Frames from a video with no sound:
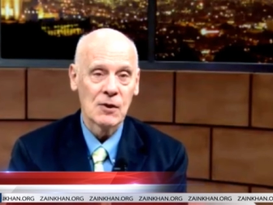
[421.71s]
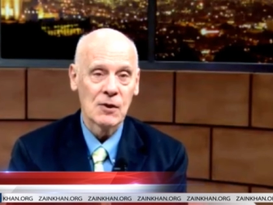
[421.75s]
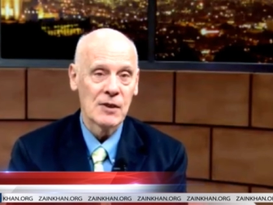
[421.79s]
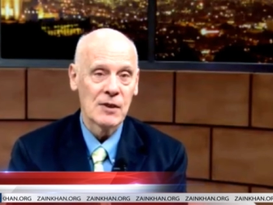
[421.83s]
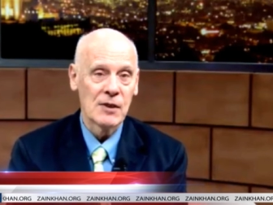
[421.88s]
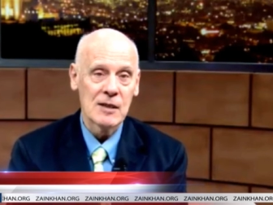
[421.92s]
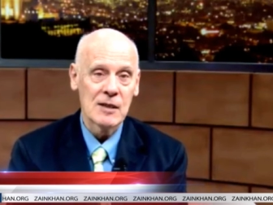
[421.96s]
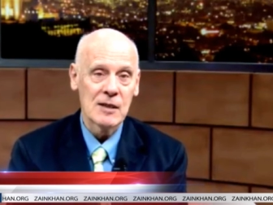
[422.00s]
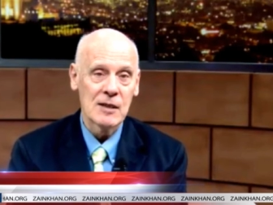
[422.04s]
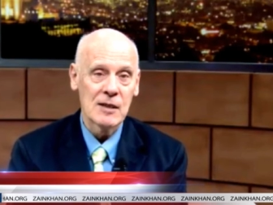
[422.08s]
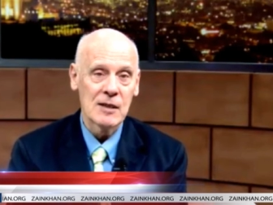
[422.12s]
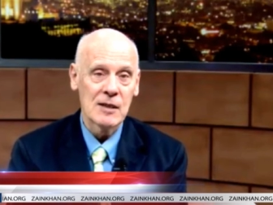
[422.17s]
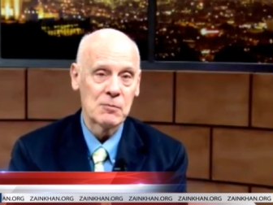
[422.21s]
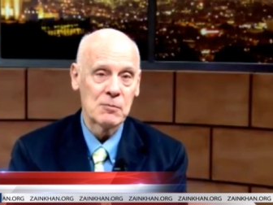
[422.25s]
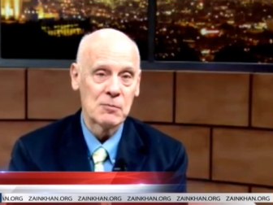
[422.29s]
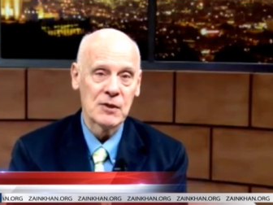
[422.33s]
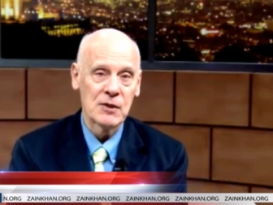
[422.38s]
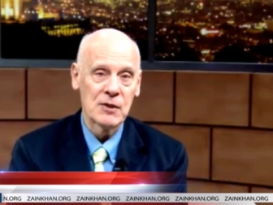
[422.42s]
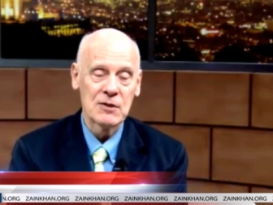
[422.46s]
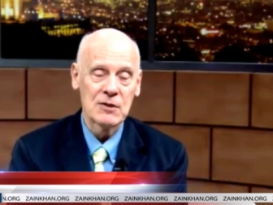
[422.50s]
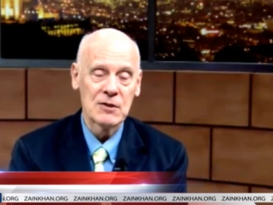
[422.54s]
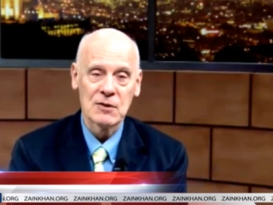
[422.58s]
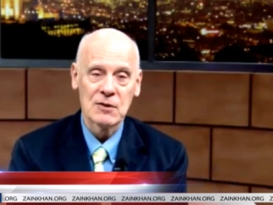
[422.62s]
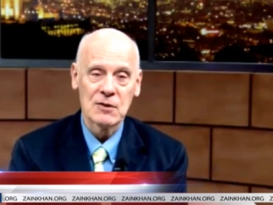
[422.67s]
reliably
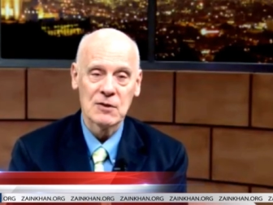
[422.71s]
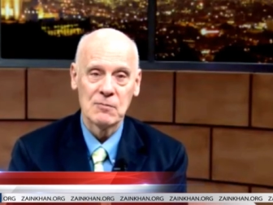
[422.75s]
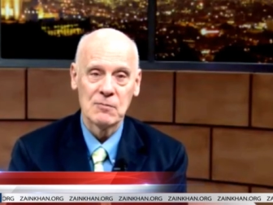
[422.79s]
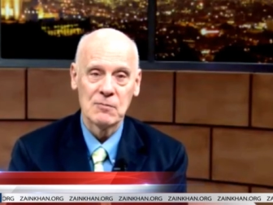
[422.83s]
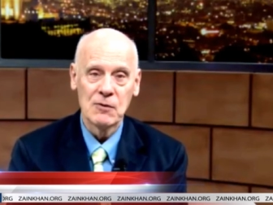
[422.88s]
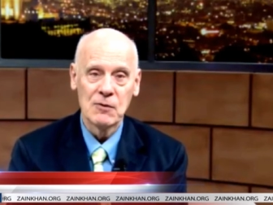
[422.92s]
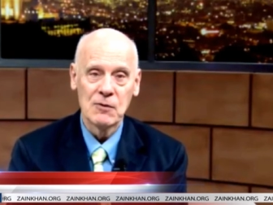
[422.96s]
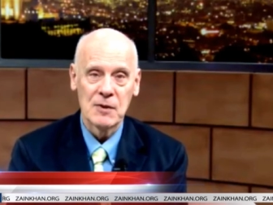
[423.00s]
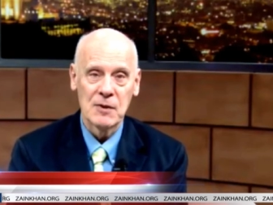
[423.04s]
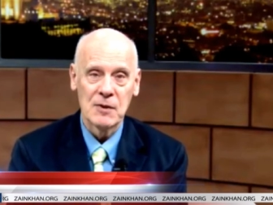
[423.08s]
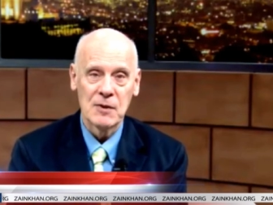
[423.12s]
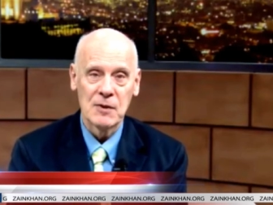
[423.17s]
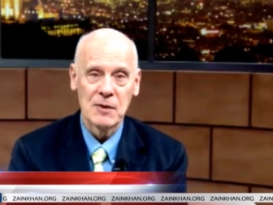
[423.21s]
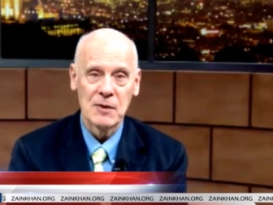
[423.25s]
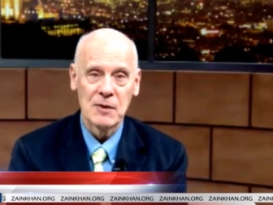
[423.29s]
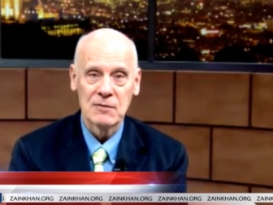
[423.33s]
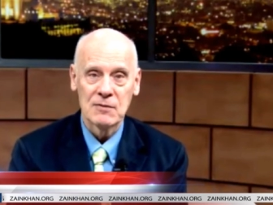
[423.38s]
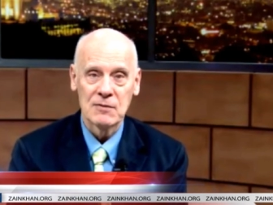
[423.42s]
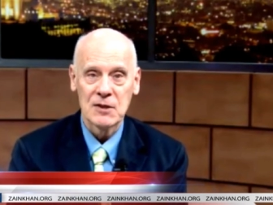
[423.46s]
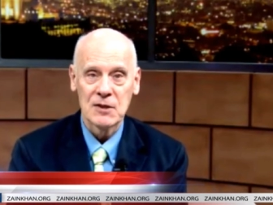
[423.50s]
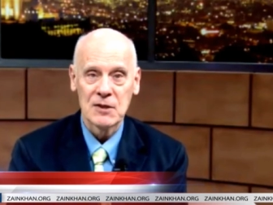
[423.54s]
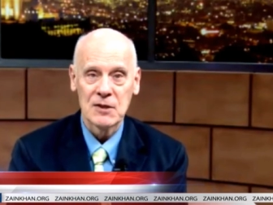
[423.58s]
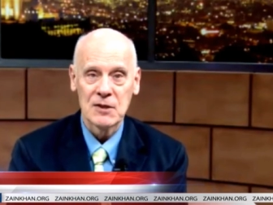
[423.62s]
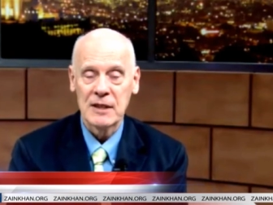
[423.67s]
predicts the movements
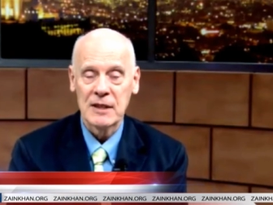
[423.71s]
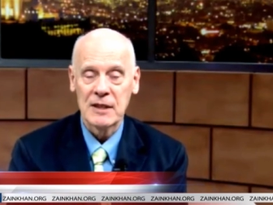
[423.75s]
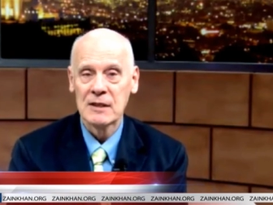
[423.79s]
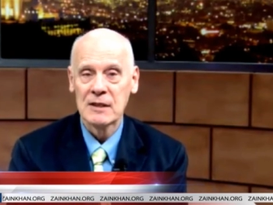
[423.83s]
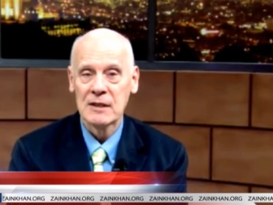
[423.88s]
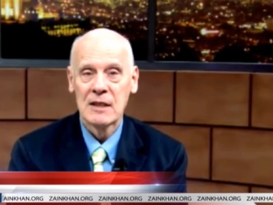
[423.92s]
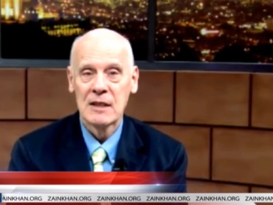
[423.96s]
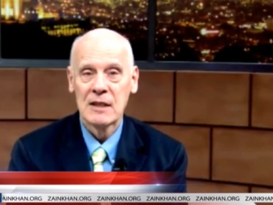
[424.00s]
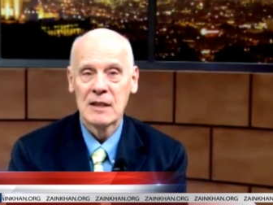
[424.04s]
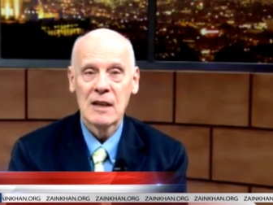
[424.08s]
of, say,